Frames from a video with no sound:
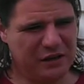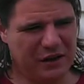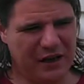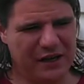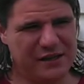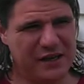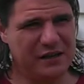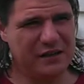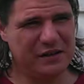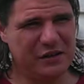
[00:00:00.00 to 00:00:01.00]
like I say,
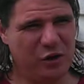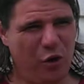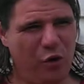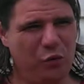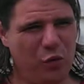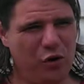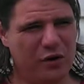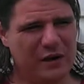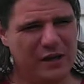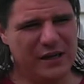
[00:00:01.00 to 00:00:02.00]
the Cold
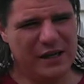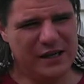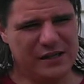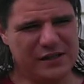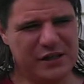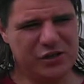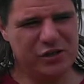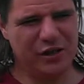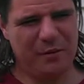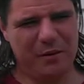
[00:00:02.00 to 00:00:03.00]
War is
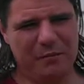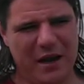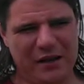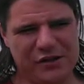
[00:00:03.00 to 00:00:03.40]
essentially coming back.